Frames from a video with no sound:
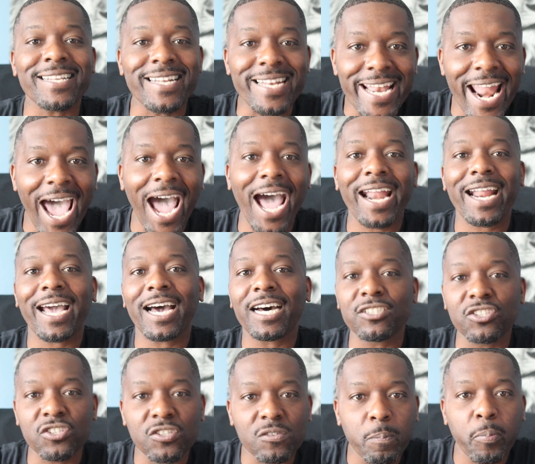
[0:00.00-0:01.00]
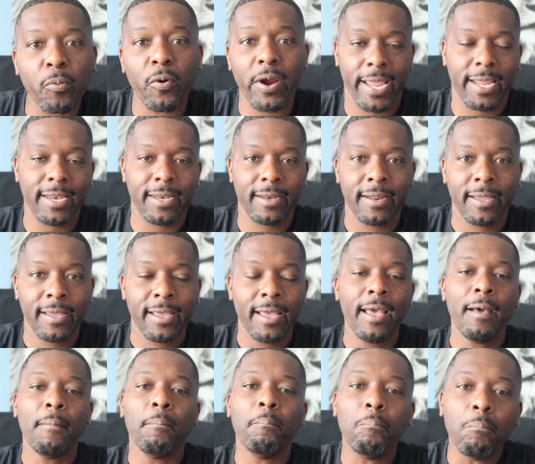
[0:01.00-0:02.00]
not a sprint.
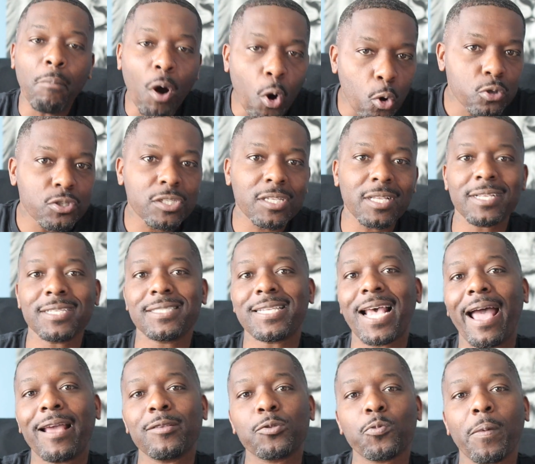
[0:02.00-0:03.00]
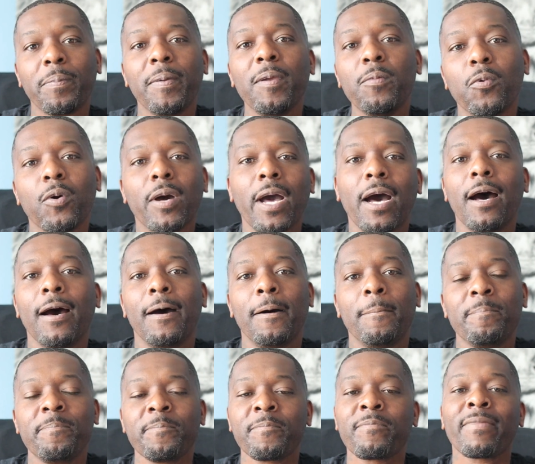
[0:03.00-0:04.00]
Most of the times when people
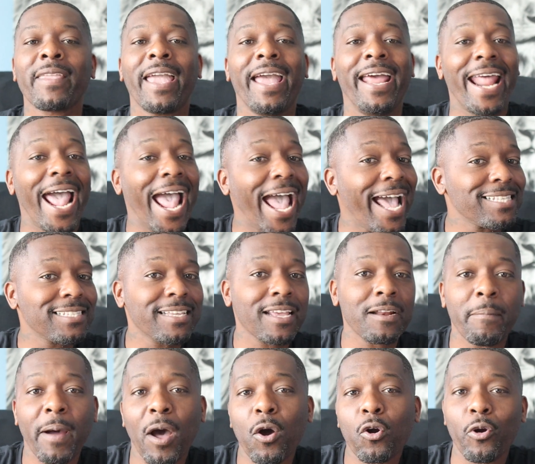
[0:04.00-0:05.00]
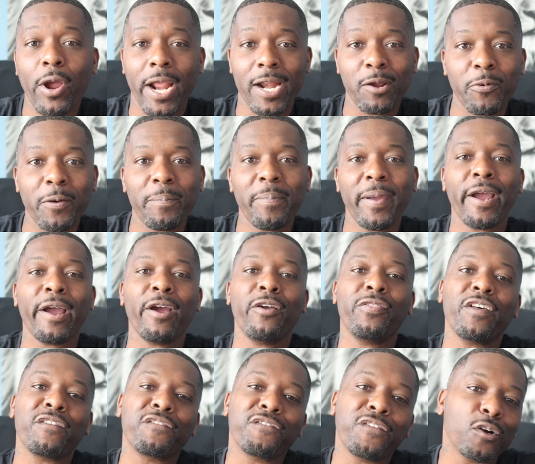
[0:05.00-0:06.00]
come and asking about credit repair,
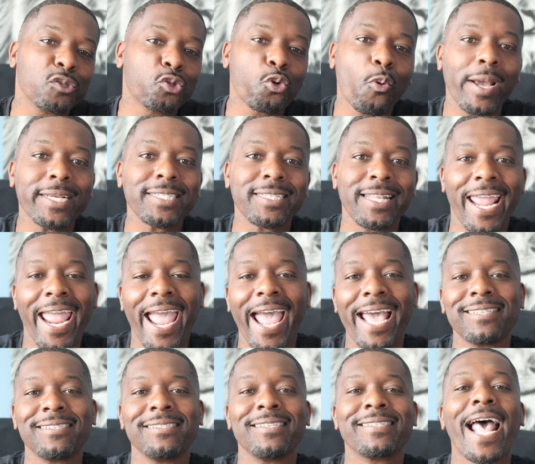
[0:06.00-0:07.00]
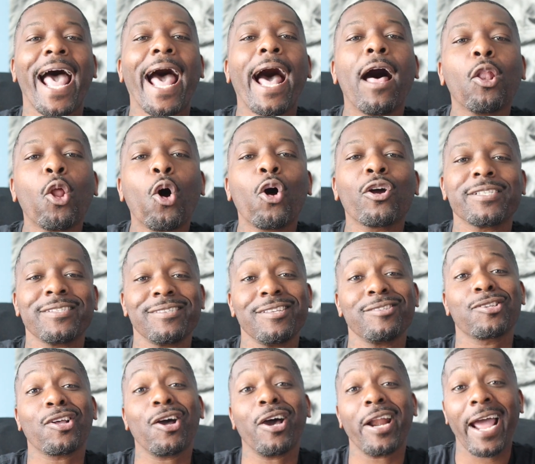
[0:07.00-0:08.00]
the first question they ask is, how long is
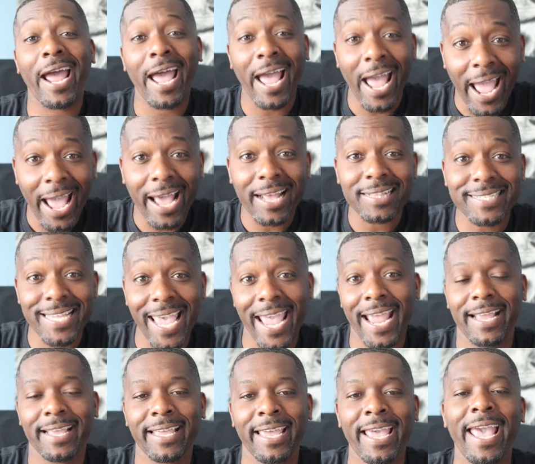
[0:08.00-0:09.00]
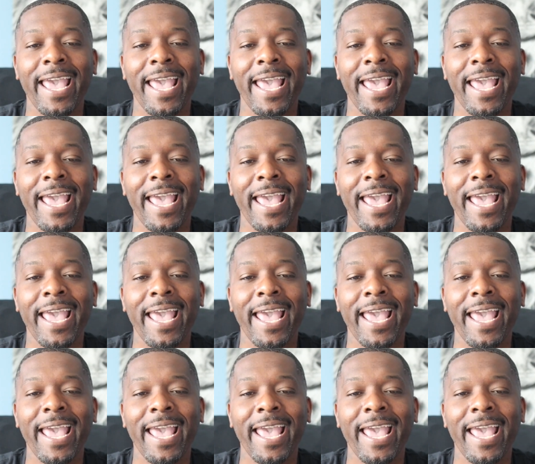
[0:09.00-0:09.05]
this gonna take?